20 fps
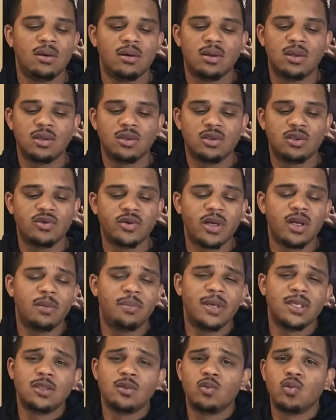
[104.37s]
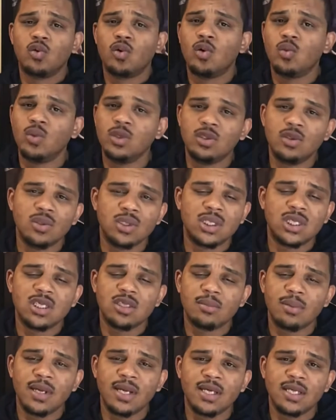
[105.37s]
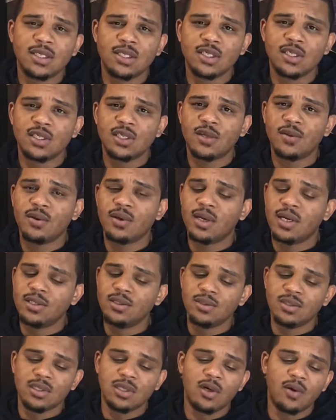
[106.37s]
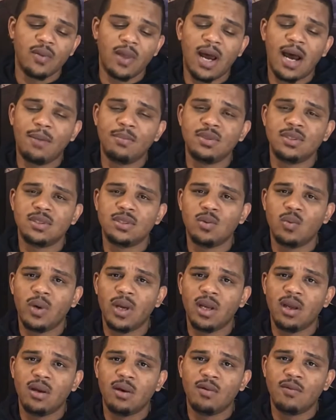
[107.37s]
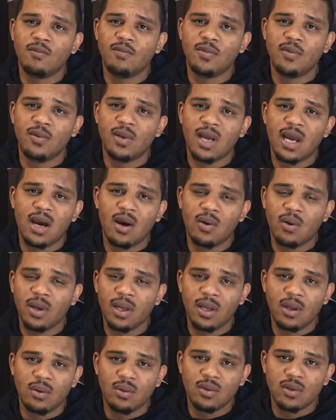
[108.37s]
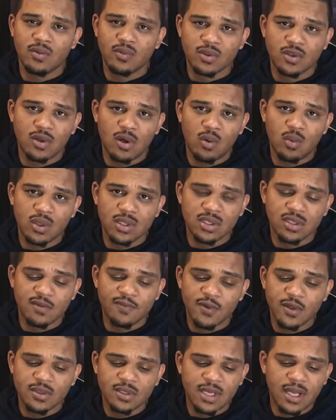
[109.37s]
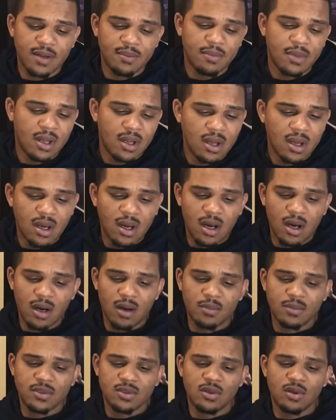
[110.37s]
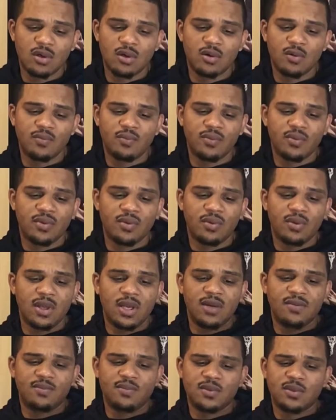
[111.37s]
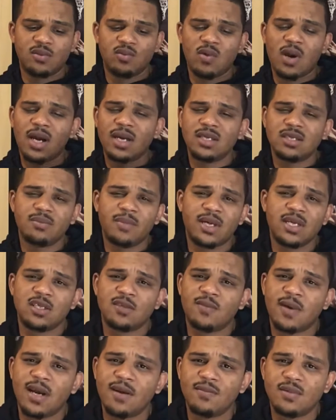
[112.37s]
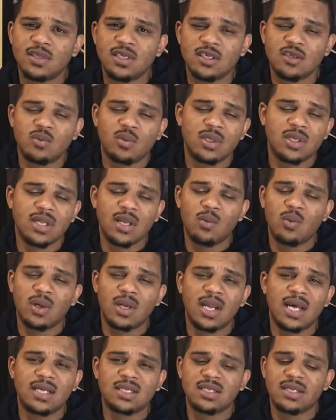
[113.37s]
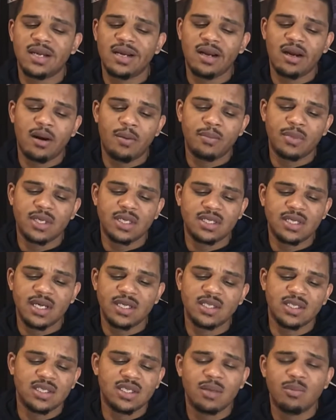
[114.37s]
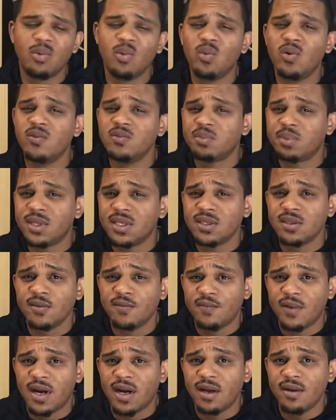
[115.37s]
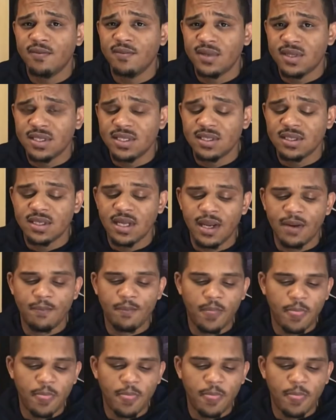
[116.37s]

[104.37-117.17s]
Straight up as a rule, when 2 teams play against each other, I usually go the opposite way of how the result was in the first game. So if it's Rockets -5 on this one and they won last night, I'm going to take the Timberwolves plus the 5 in this game.